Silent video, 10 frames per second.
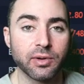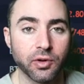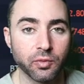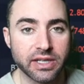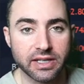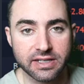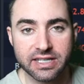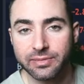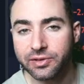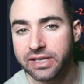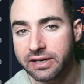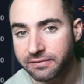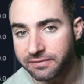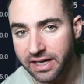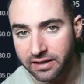on a weekend typically get
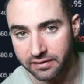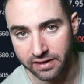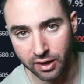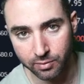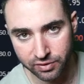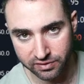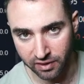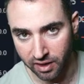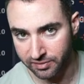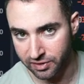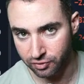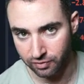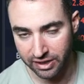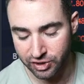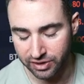faded in the opposite
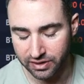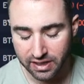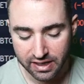direction,